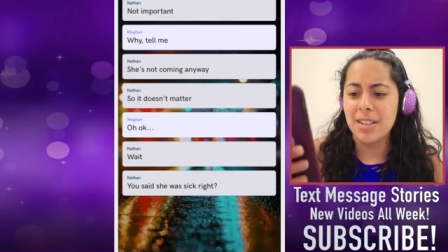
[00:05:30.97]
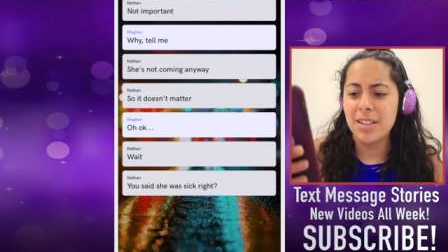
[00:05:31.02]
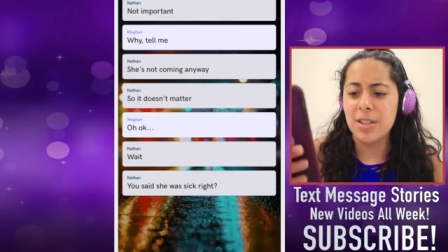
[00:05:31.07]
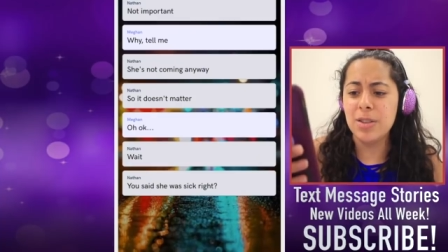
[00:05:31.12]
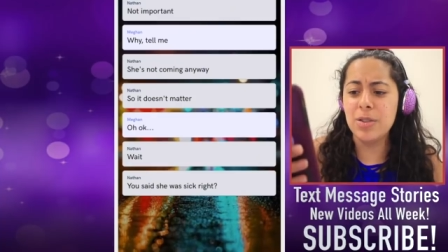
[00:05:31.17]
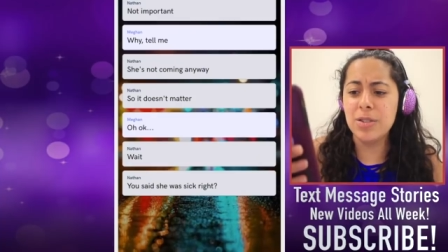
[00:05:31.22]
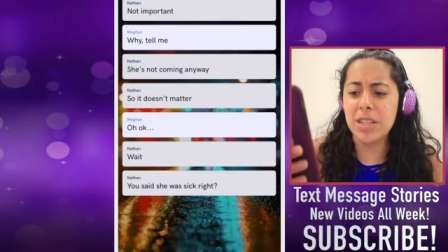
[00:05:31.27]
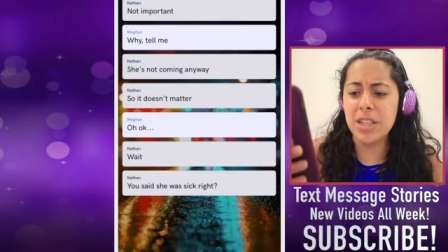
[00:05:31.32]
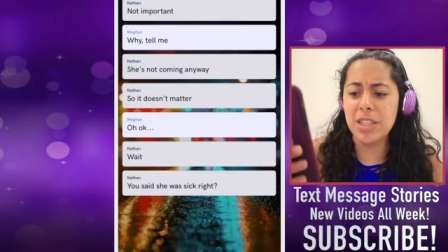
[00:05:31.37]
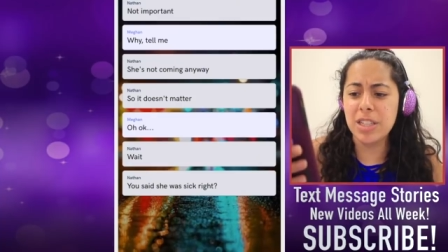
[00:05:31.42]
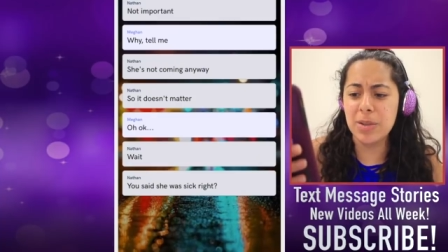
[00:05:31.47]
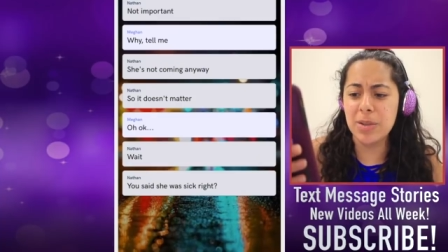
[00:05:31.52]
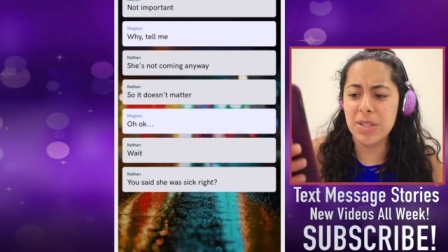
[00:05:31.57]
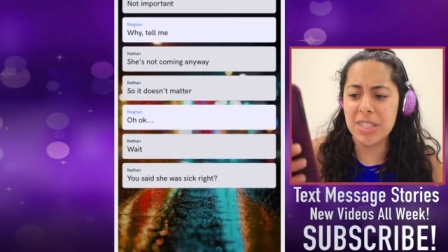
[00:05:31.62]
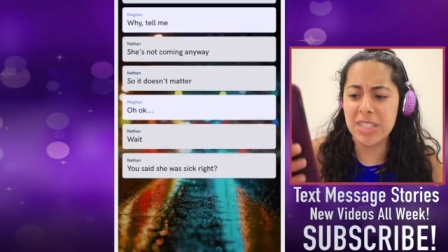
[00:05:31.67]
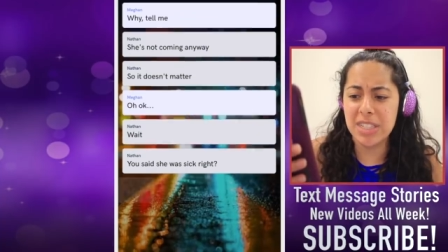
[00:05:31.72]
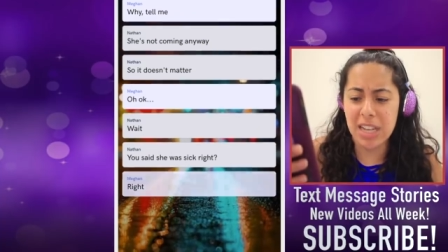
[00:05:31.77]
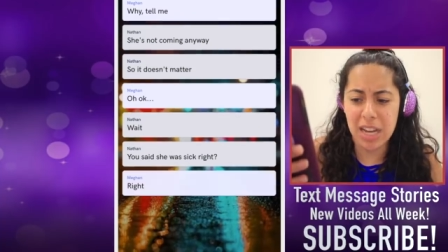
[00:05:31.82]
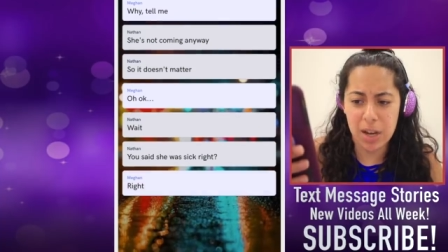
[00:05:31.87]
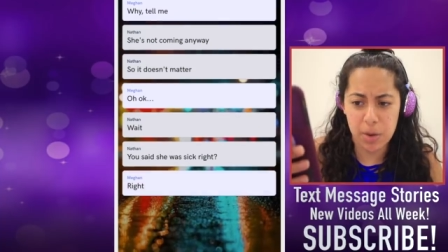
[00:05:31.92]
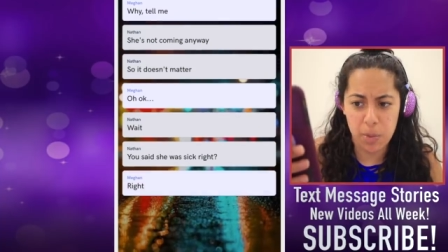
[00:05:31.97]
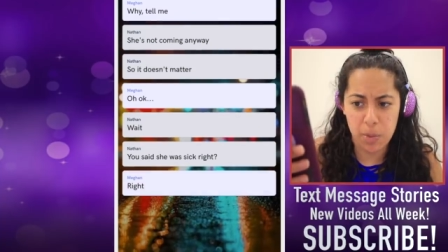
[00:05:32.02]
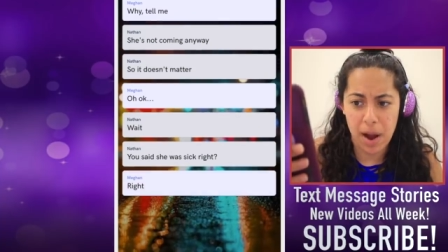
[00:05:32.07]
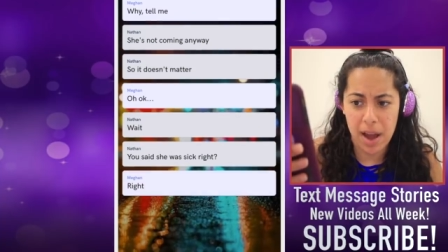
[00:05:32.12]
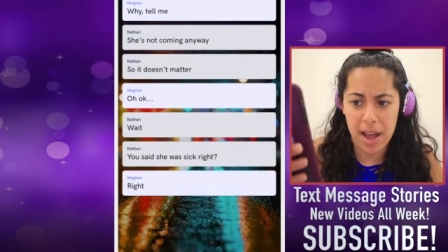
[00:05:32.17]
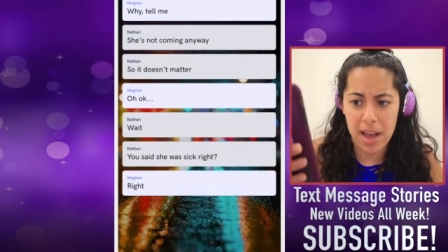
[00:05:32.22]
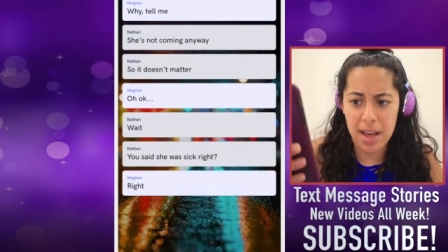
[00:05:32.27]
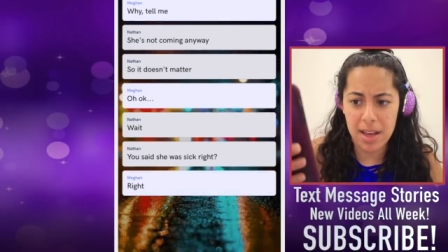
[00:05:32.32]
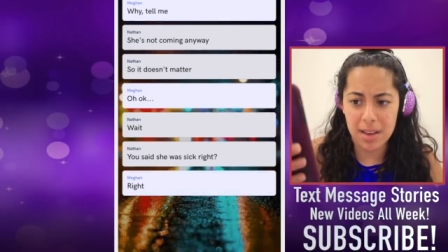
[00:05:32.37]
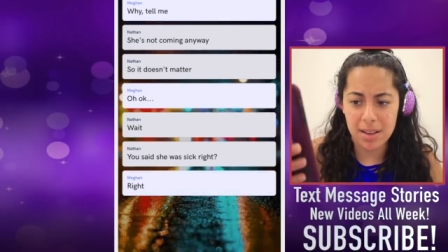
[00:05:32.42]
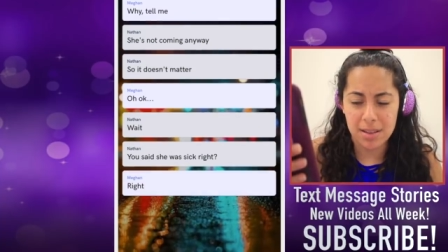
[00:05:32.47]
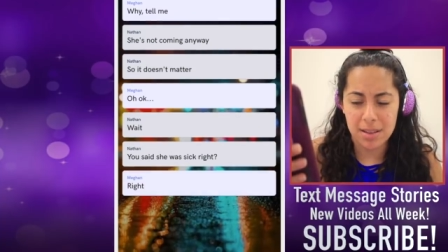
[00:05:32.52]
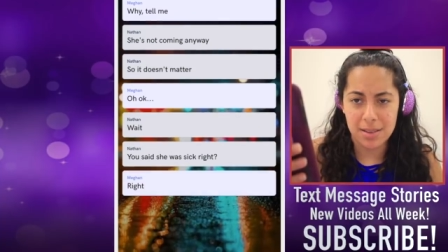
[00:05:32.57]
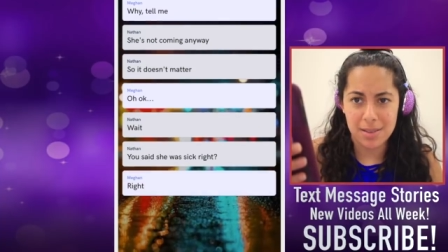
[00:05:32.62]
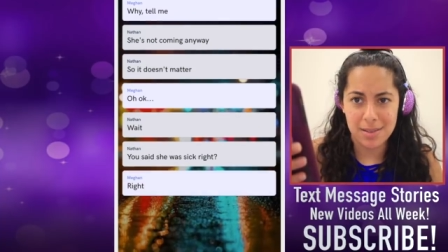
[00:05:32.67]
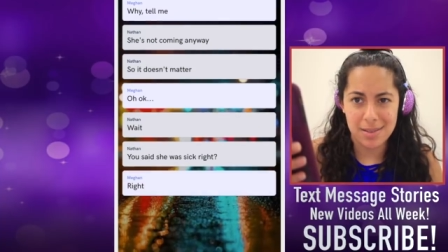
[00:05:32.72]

You said she was sick, right?